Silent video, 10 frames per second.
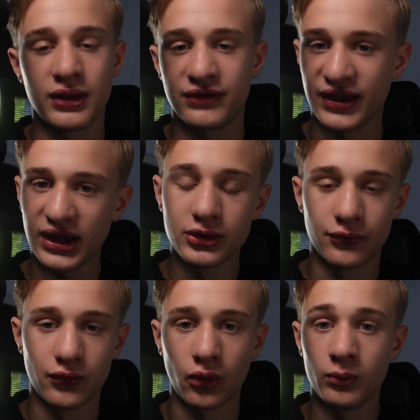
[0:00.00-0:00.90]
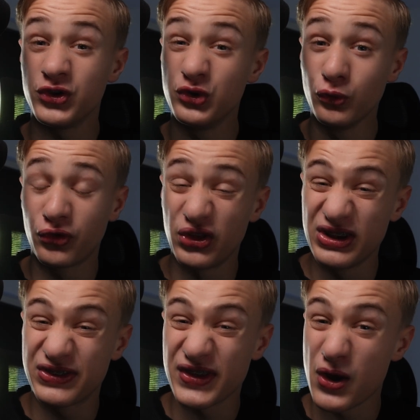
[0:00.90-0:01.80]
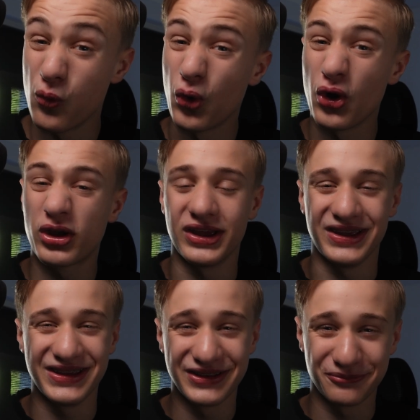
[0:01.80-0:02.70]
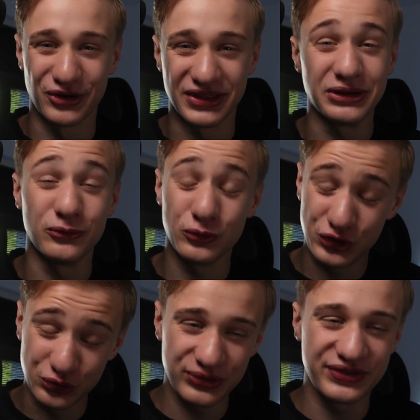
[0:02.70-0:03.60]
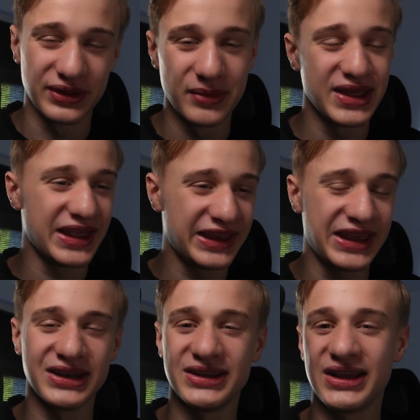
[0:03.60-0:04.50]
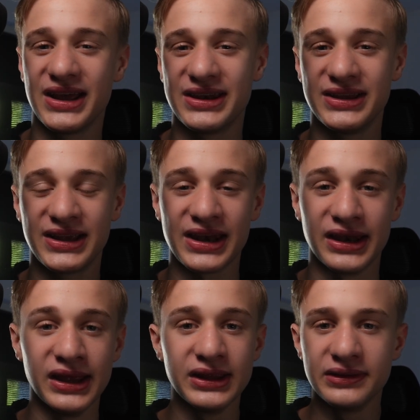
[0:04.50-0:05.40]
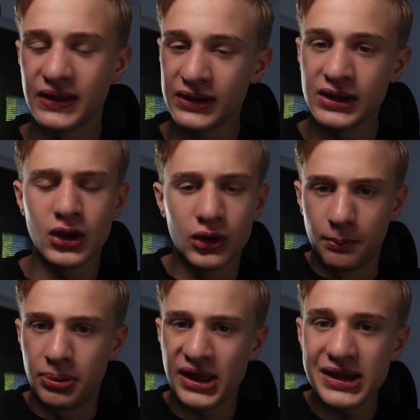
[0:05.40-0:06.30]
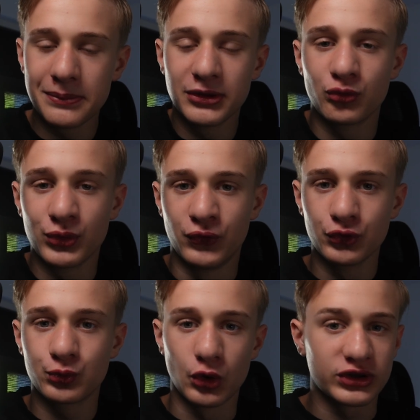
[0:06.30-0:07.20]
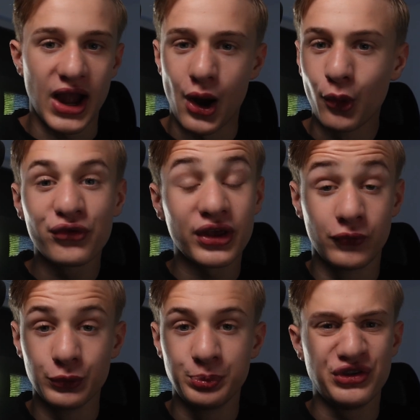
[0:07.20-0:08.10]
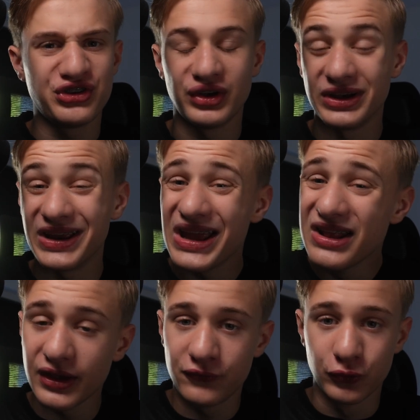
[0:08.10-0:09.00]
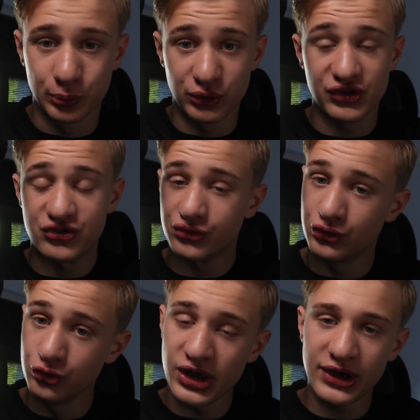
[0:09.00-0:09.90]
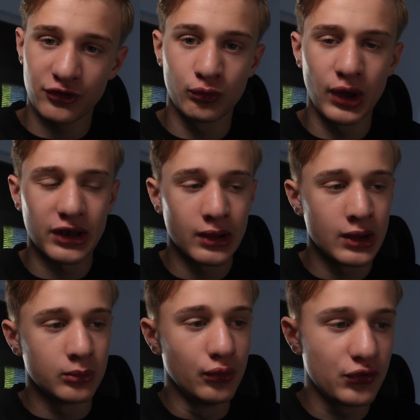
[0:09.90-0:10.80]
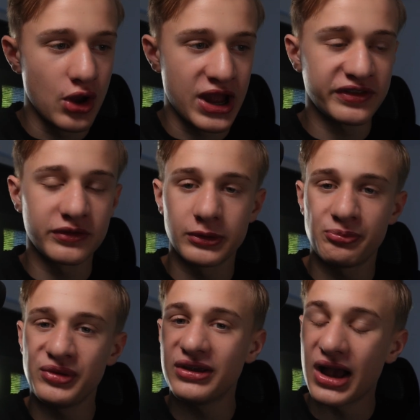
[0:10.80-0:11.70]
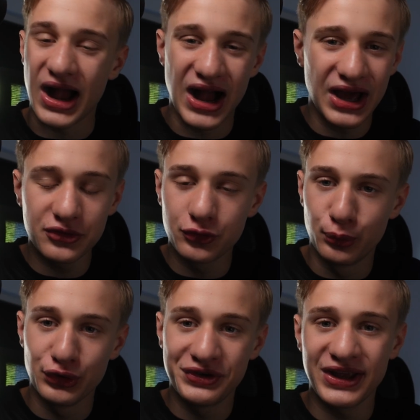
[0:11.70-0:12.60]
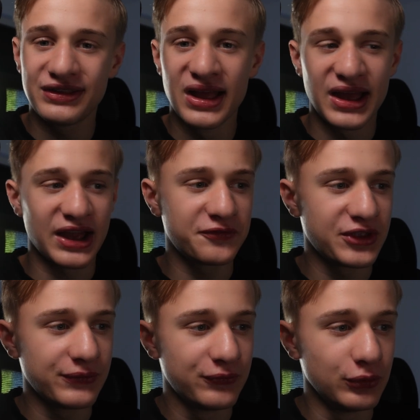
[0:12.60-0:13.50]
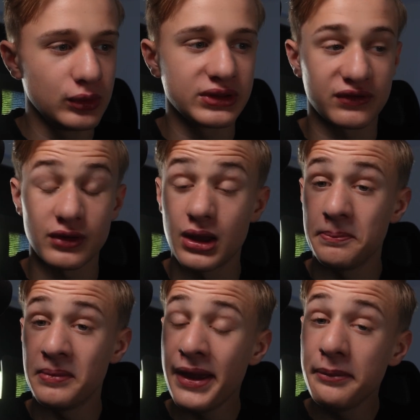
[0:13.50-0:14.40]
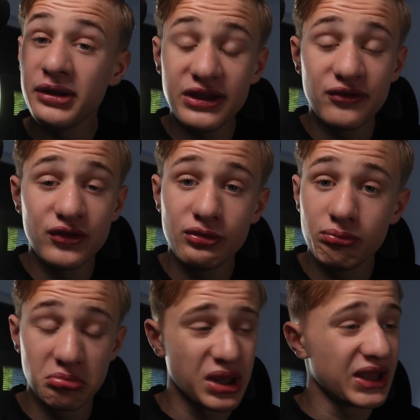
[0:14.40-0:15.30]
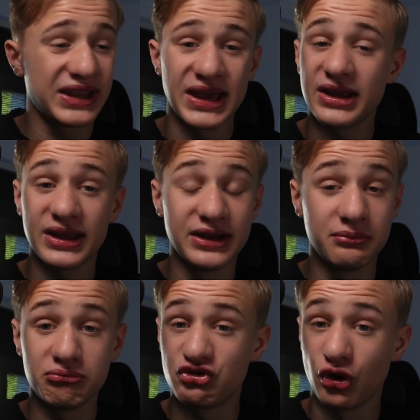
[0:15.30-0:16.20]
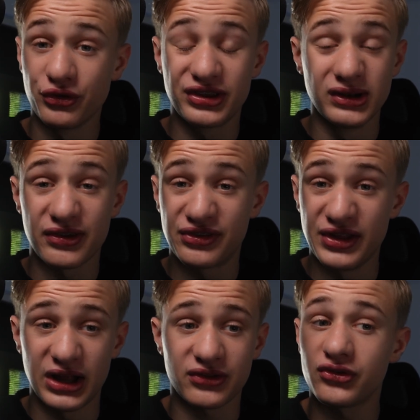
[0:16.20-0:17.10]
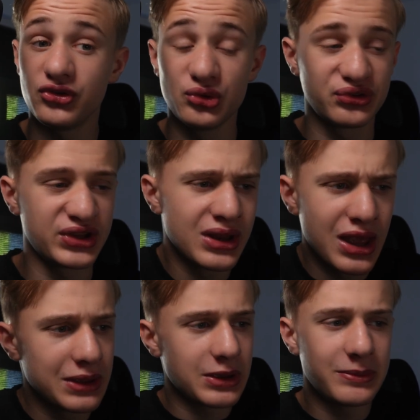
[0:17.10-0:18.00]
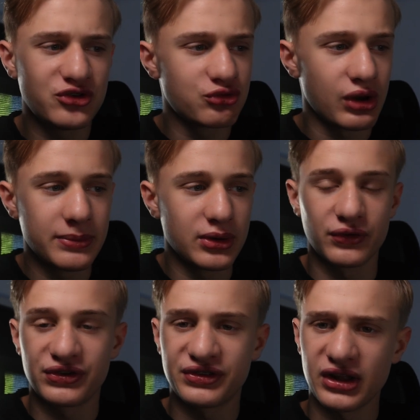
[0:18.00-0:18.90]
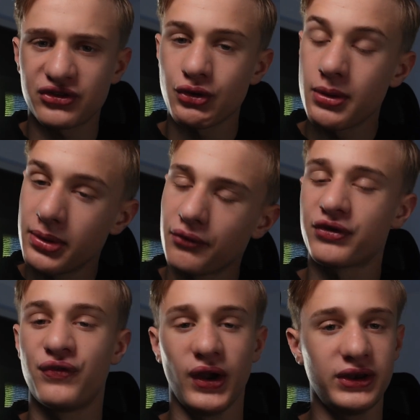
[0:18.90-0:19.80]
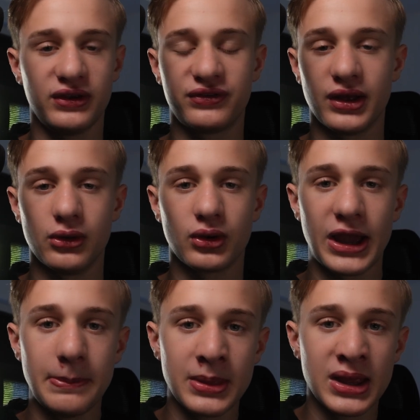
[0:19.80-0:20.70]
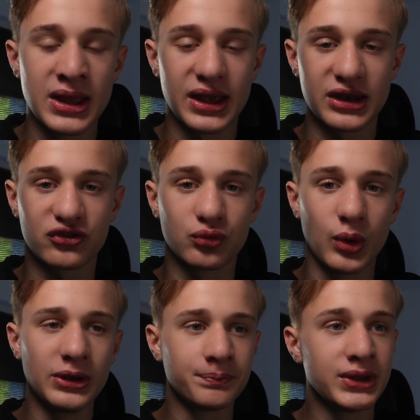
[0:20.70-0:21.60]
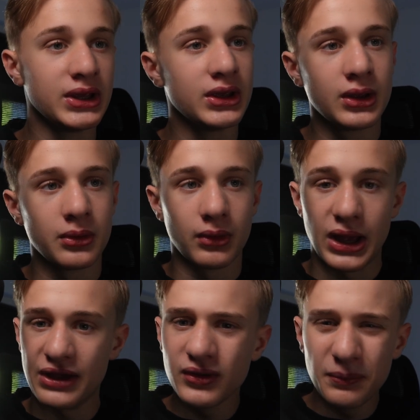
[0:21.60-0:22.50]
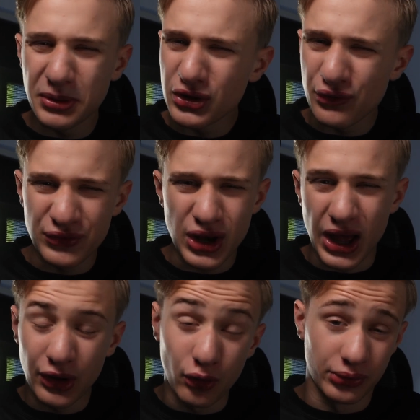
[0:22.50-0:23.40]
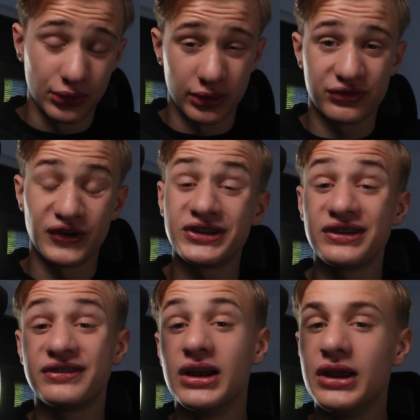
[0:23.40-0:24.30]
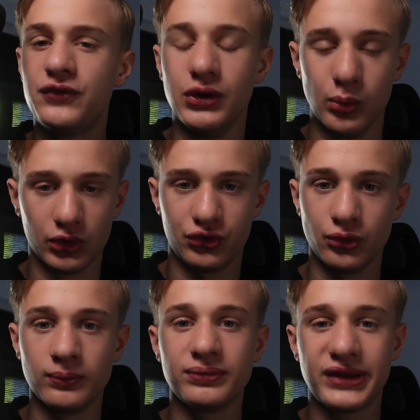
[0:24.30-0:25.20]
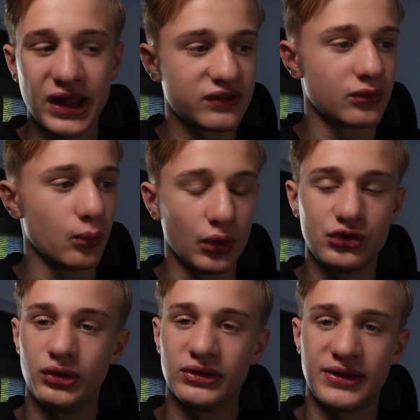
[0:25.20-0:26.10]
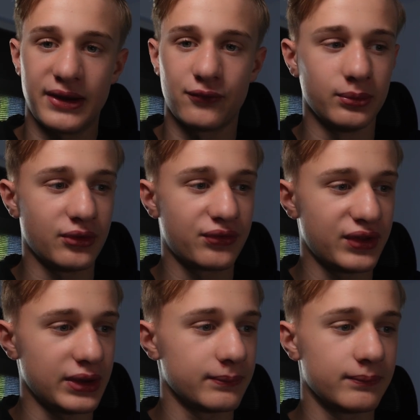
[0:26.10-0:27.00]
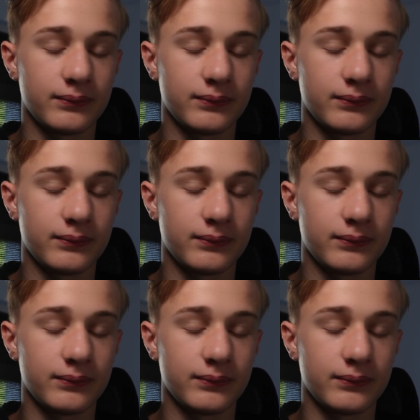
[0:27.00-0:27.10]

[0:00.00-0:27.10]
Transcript: Second of all, use things that are working, brother. Use them again and again and again. Then play a bit with footwork, the outside foot positioning, the inside foot position. Do that as well. Move your hands a bit, be harder to predict, have that fluidness. Maybe even get in John Silva's stance. Use that. Maybe try a bit of his stance, try a bit of his fighting style, okay? And as well, have a bit of an unorthodox fighting style if you want to. That's what you can take from this thing.